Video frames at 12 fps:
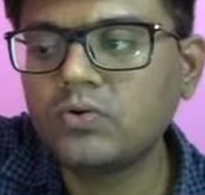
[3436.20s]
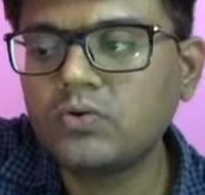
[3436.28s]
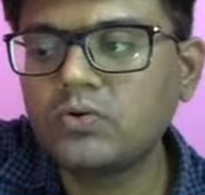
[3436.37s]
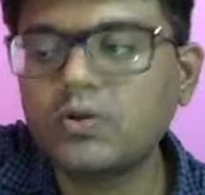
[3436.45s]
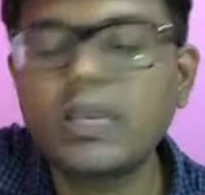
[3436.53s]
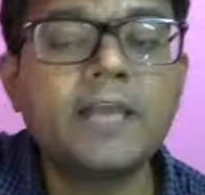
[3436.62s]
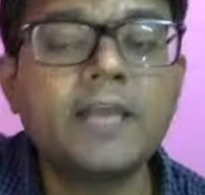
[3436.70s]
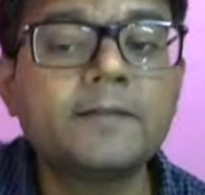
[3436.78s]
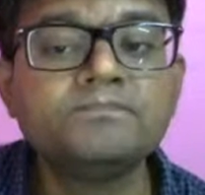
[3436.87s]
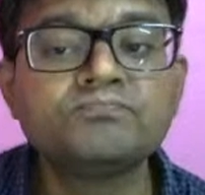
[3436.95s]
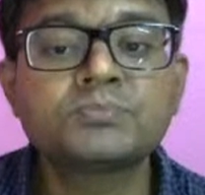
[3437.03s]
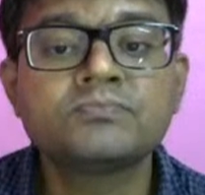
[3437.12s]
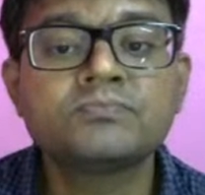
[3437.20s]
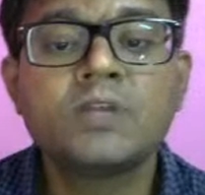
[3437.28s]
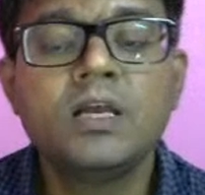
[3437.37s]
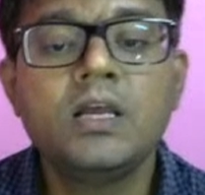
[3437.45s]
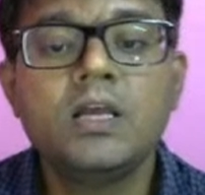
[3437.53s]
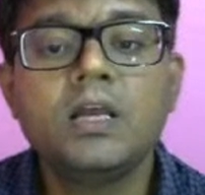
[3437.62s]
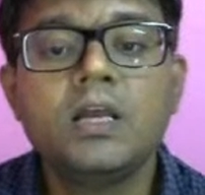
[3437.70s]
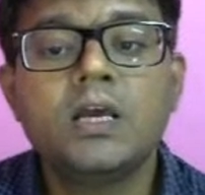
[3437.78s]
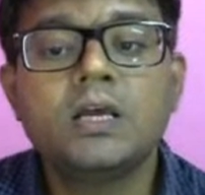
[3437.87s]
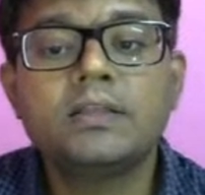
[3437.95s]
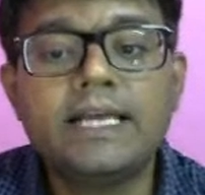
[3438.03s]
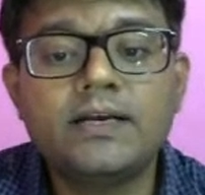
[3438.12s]
okay,
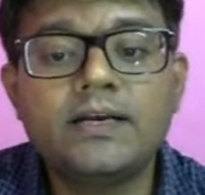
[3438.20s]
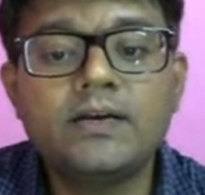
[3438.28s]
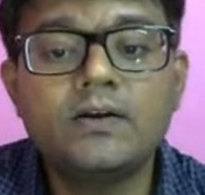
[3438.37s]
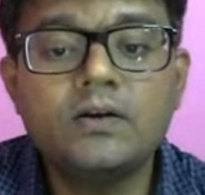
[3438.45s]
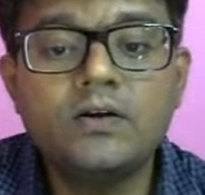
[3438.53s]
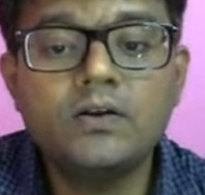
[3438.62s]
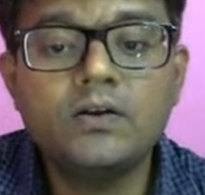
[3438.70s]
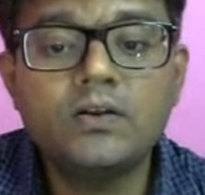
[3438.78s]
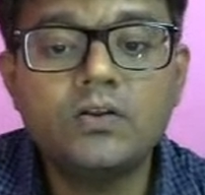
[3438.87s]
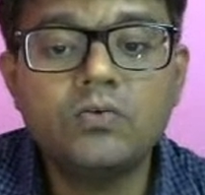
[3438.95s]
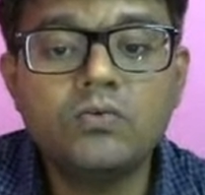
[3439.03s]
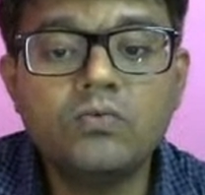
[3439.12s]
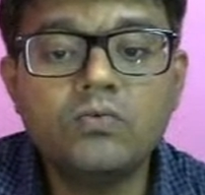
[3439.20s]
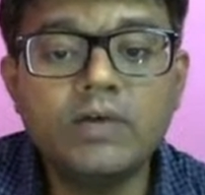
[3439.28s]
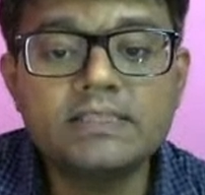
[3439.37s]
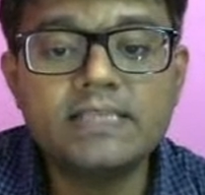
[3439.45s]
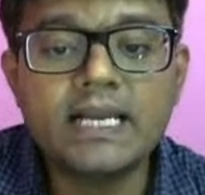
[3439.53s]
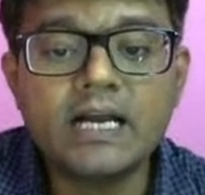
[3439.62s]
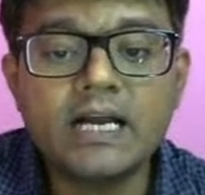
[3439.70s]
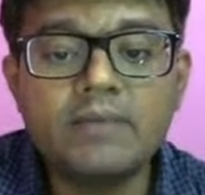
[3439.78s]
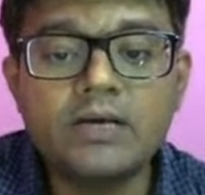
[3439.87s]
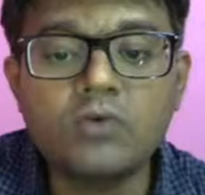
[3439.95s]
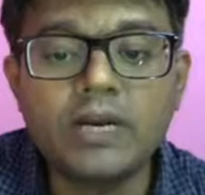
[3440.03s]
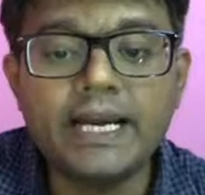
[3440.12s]
then once they come
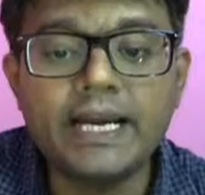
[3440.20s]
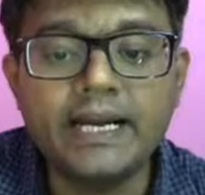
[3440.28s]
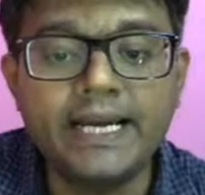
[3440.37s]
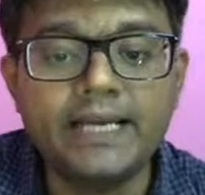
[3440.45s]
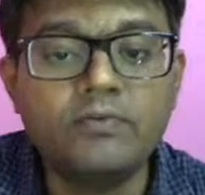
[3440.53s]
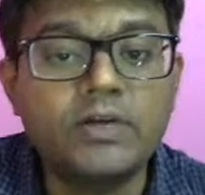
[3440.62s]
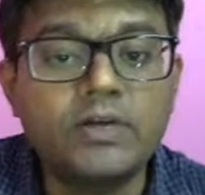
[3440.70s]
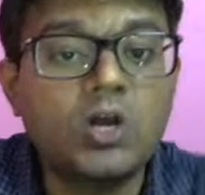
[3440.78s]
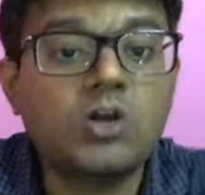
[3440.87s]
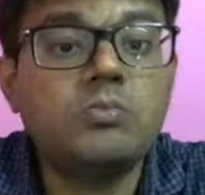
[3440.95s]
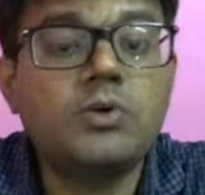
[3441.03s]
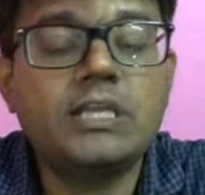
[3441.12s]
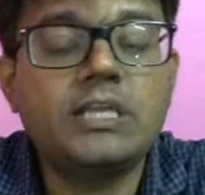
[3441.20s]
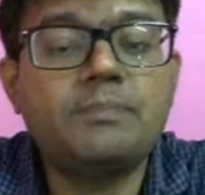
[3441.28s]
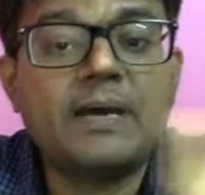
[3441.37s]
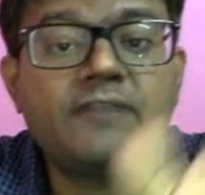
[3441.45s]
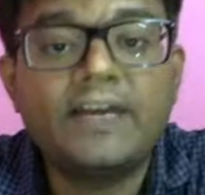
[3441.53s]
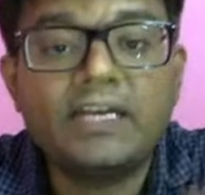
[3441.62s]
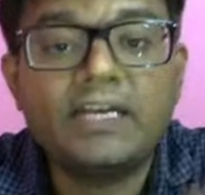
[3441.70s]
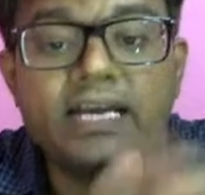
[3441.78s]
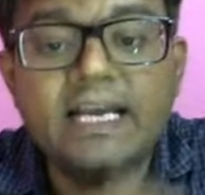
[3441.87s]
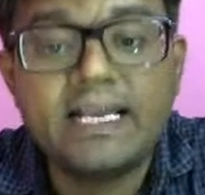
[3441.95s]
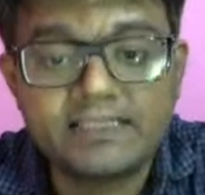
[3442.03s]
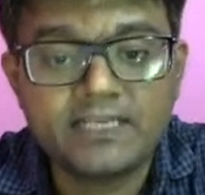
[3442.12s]
and collide, right, we are talking about the perfectly
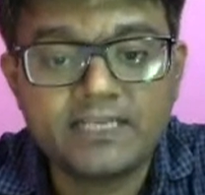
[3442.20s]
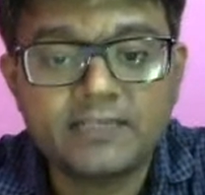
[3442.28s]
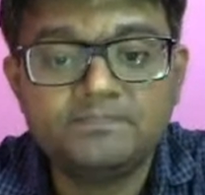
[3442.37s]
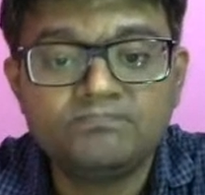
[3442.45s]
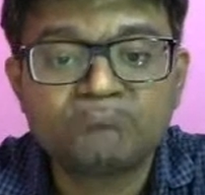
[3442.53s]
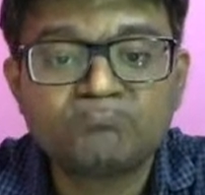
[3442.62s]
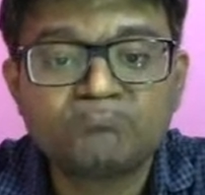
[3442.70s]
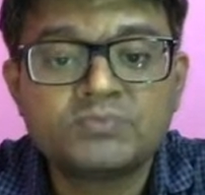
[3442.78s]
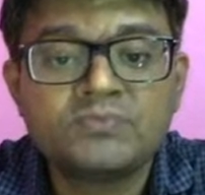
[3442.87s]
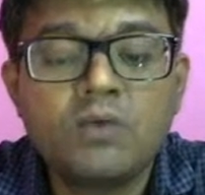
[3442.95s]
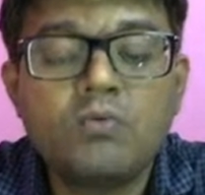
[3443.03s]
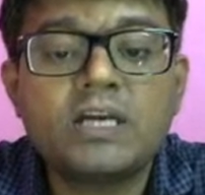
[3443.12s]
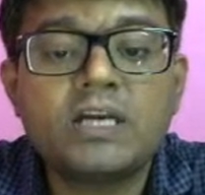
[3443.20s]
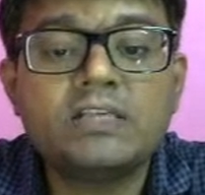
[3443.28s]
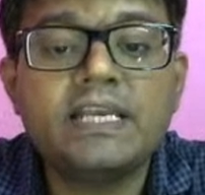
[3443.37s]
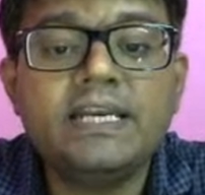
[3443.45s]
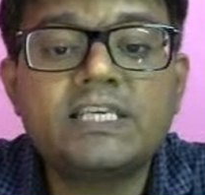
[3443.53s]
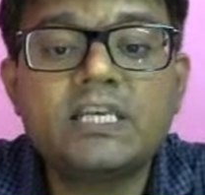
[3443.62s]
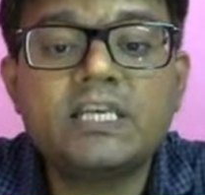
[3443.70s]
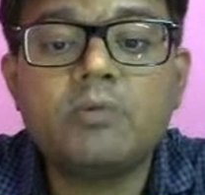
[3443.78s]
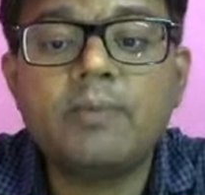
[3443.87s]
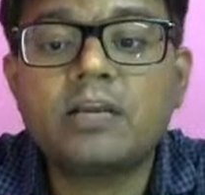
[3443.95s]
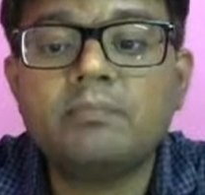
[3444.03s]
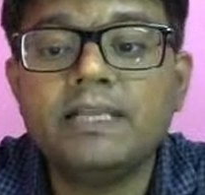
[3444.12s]
inelastic. What is the initial
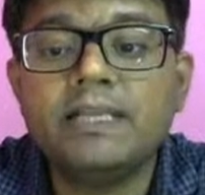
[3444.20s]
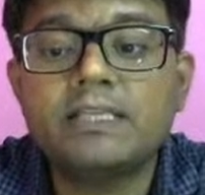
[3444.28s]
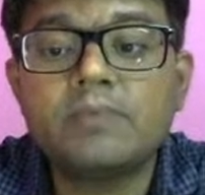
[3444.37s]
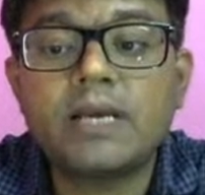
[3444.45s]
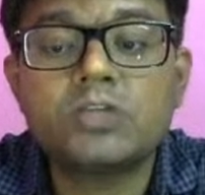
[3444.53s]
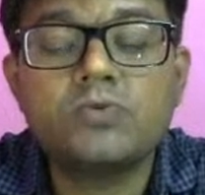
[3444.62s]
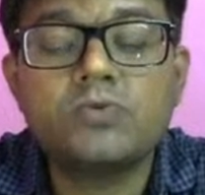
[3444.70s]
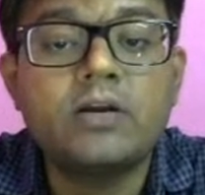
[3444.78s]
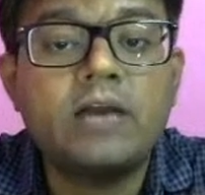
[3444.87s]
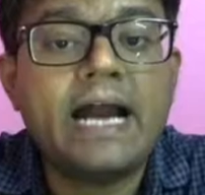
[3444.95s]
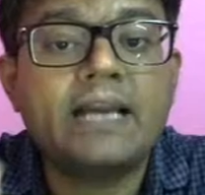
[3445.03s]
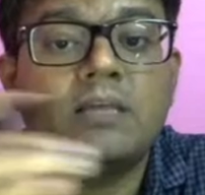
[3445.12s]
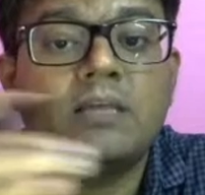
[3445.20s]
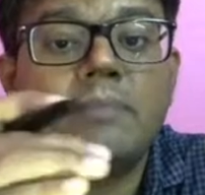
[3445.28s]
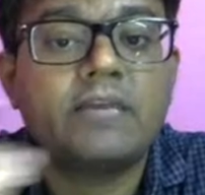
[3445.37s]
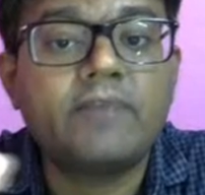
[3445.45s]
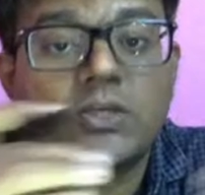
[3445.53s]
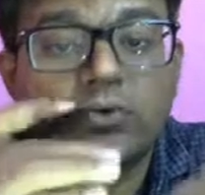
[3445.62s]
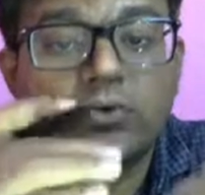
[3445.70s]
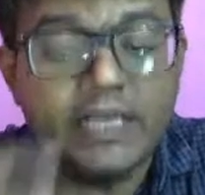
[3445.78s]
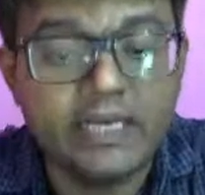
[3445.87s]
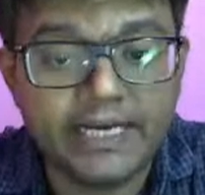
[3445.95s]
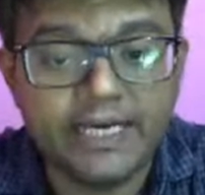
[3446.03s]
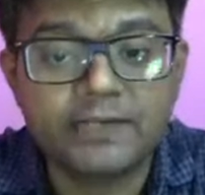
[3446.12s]
momentum means? Because we have to add them like
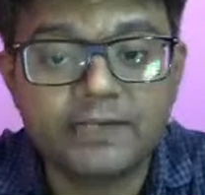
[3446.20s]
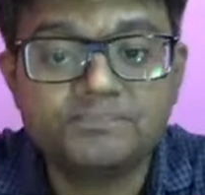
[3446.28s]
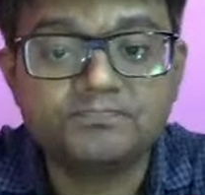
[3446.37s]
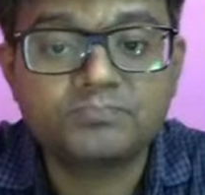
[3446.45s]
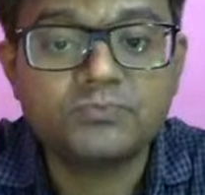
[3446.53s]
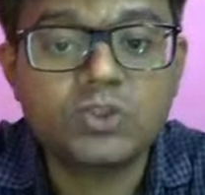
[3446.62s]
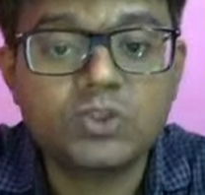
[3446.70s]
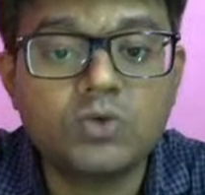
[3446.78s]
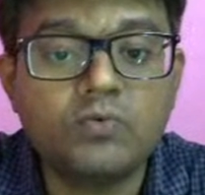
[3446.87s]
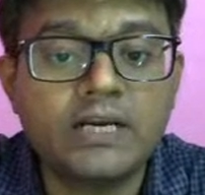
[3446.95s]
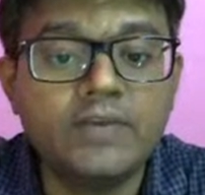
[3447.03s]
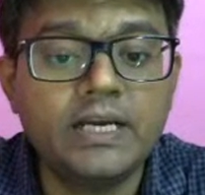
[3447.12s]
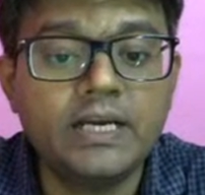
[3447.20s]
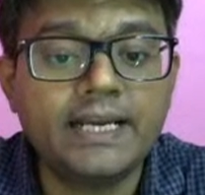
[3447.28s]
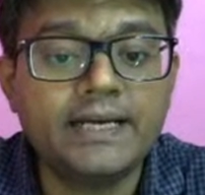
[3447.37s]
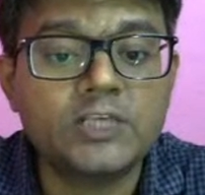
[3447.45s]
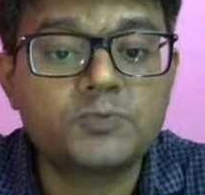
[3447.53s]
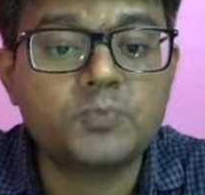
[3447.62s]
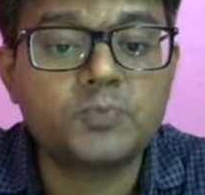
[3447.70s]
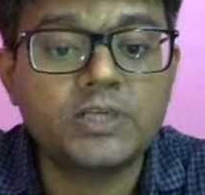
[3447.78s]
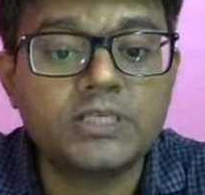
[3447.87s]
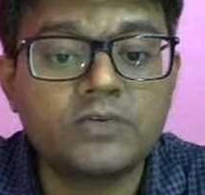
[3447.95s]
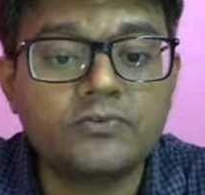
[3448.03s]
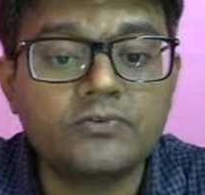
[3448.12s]
vectorially, right? So one we will take it as
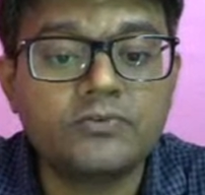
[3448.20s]
positive,